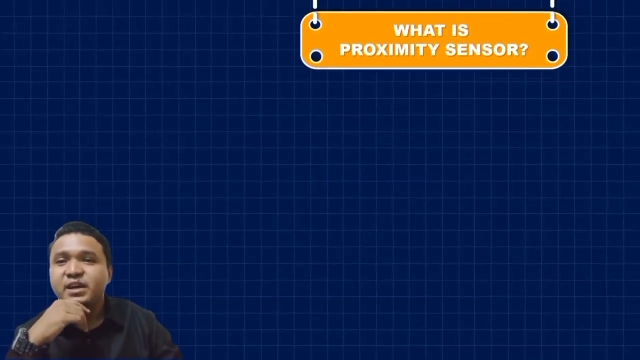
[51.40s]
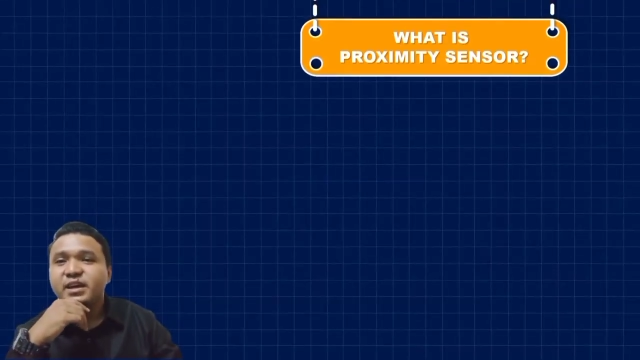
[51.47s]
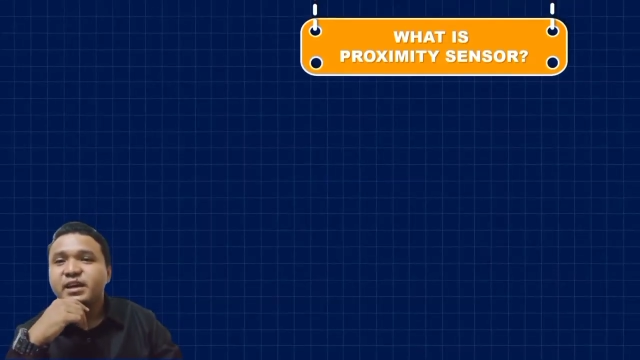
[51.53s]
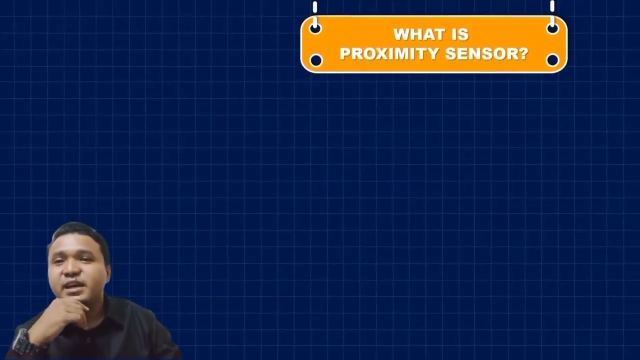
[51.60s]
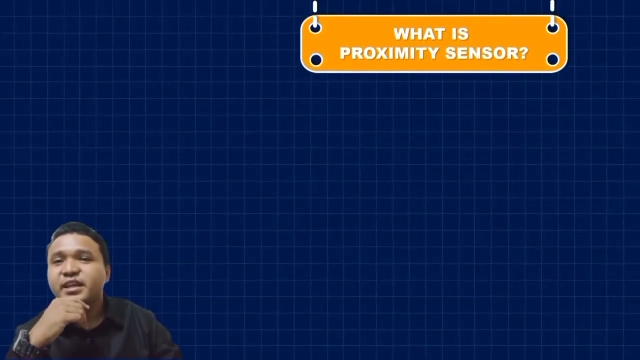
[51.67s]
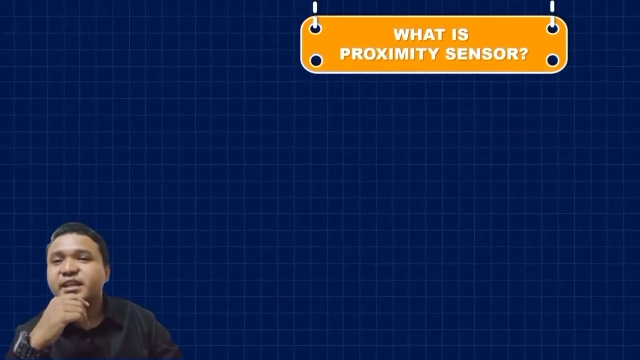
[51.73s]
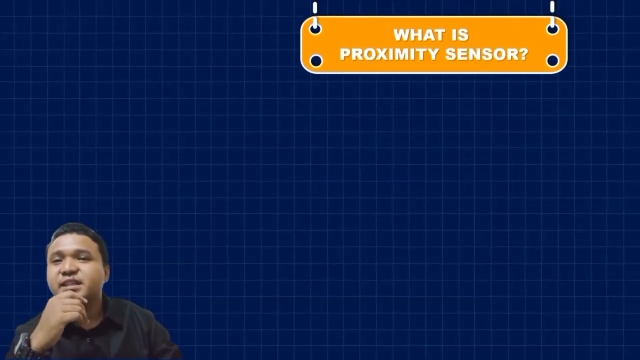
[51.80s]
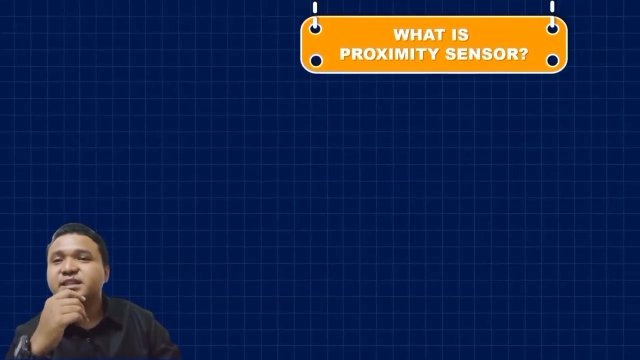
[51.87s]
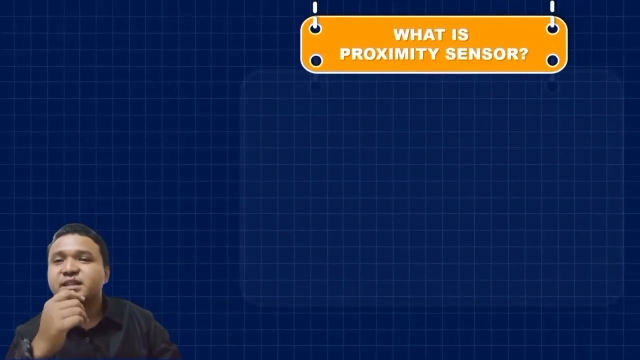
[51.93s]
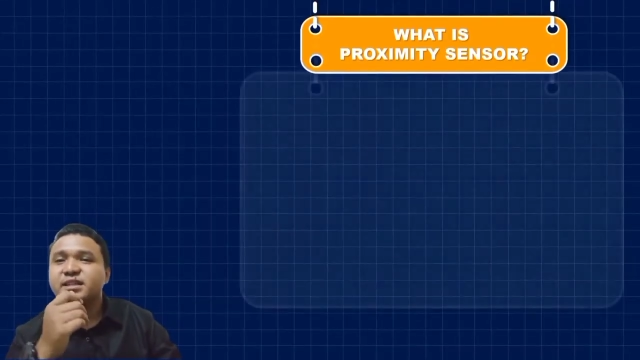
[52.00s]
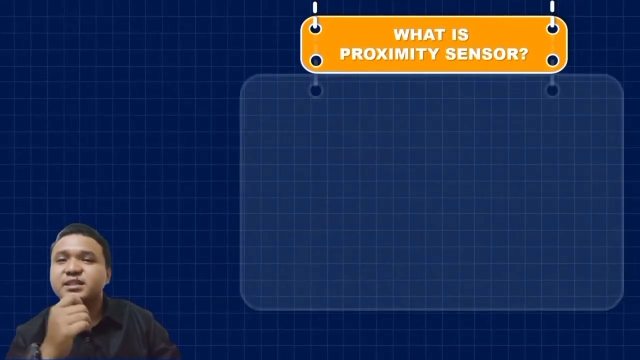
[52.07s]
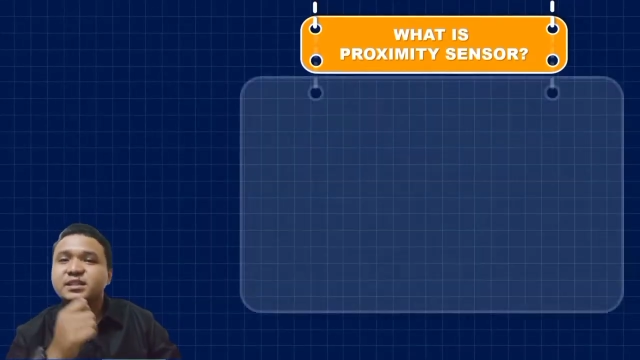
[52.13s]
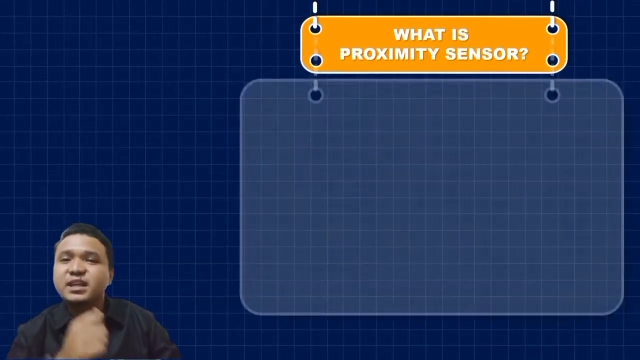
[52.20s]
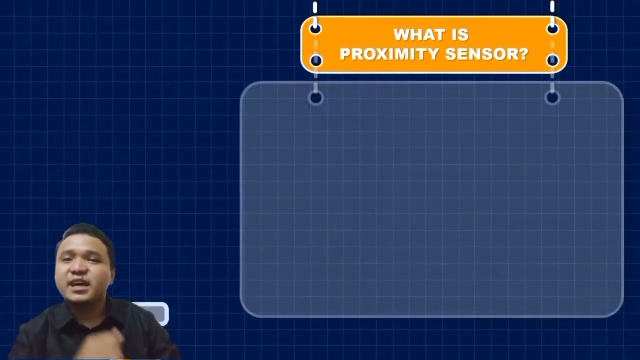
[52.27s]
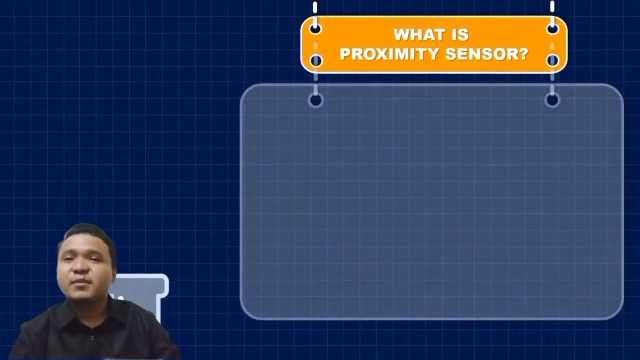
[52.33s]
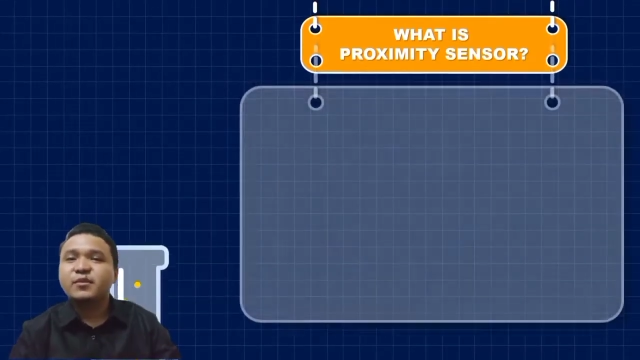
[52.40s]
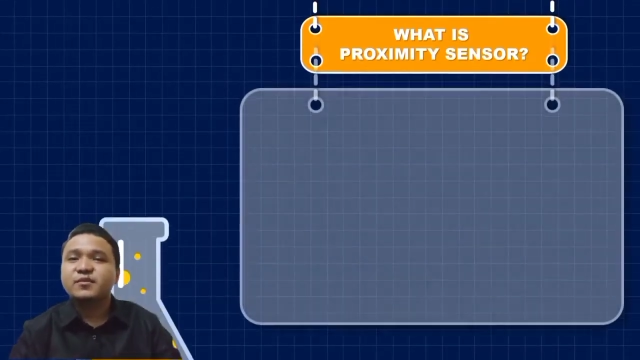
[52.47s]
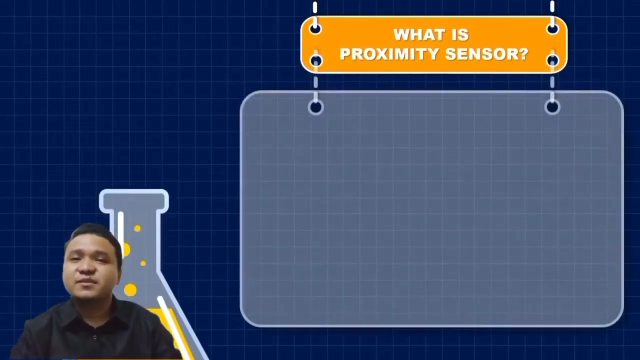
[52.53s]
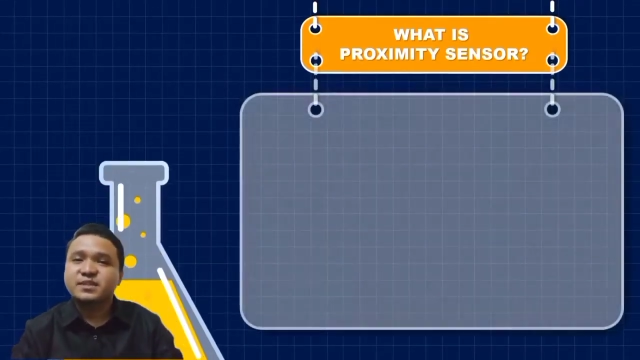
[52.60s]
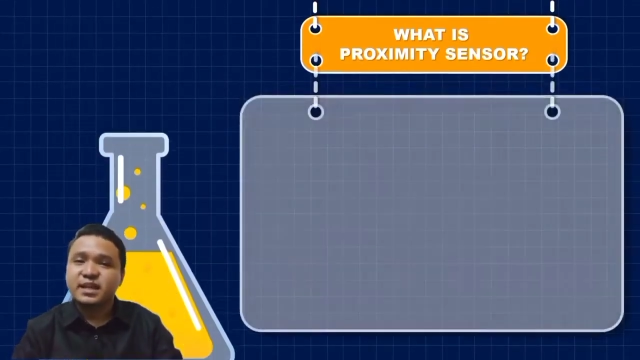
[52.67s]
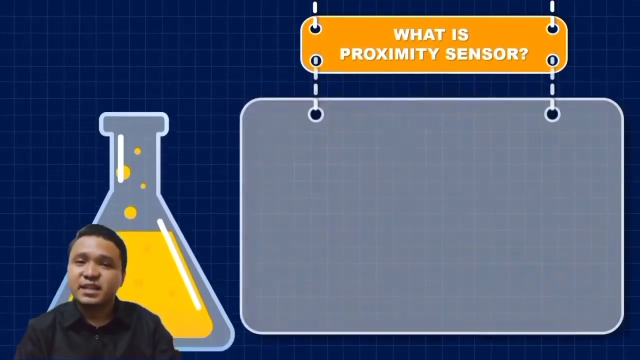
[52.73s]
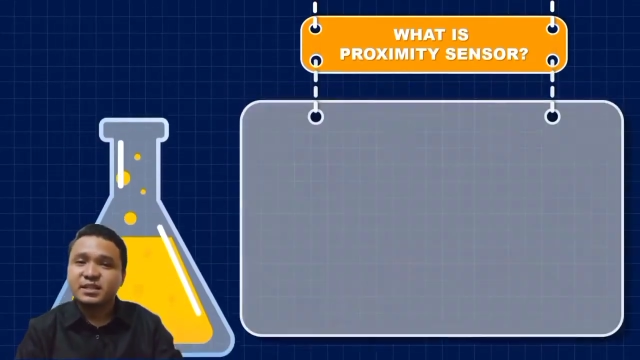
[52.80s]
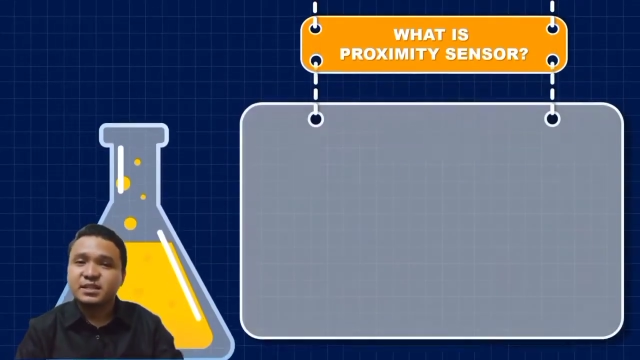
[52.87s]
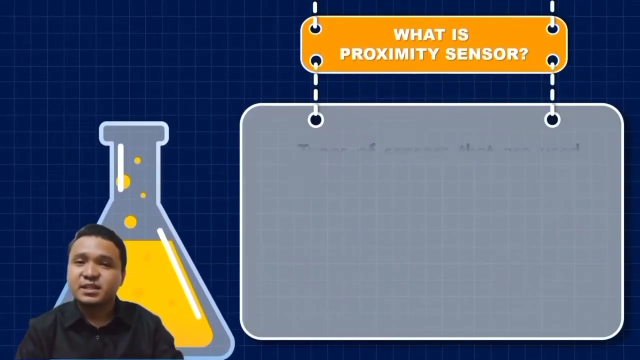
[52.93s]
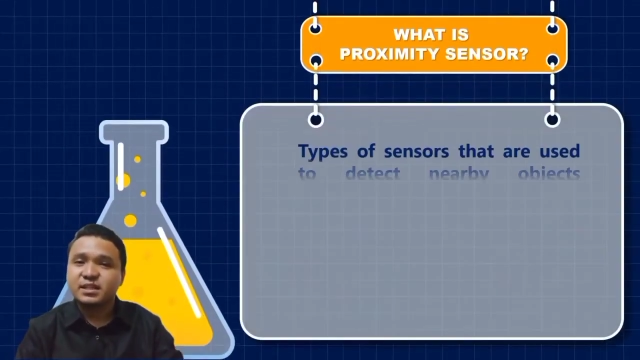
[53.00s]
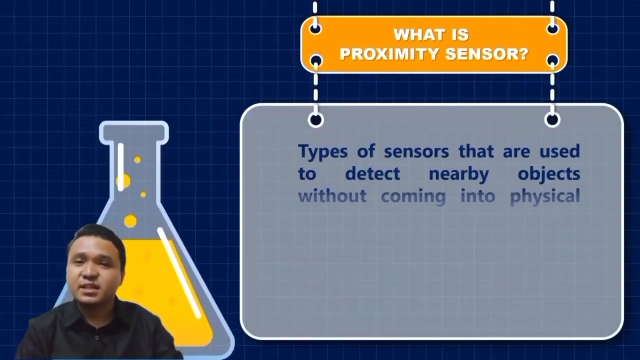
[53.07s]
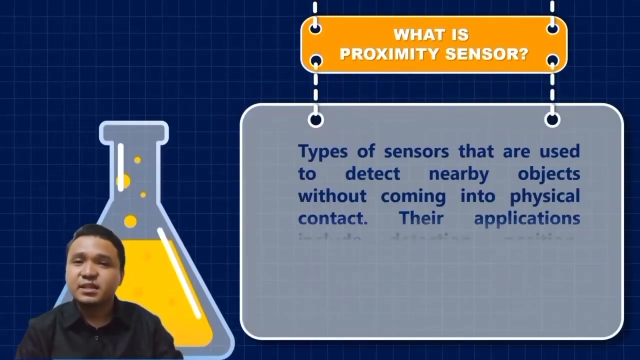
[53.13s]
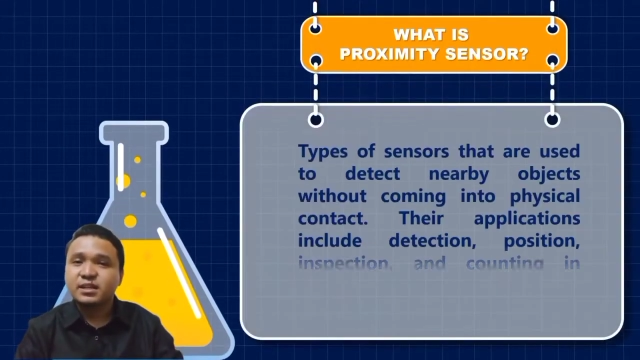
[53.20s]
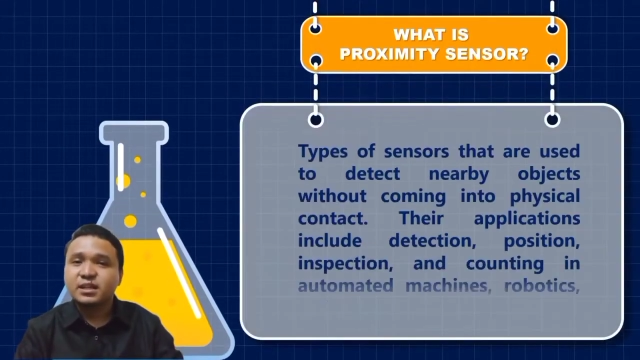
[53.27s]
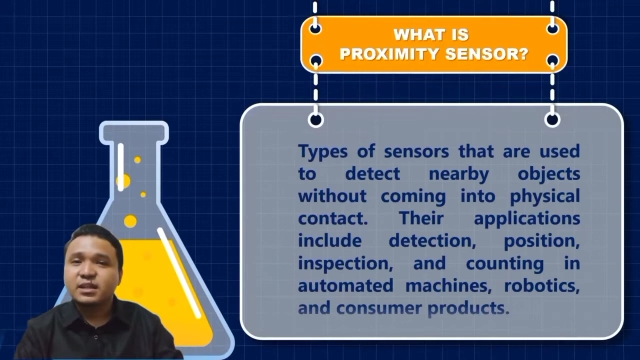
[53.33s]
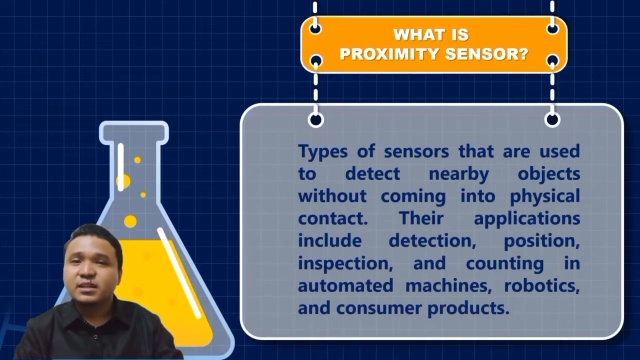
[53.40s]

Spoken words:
It is a type of sensor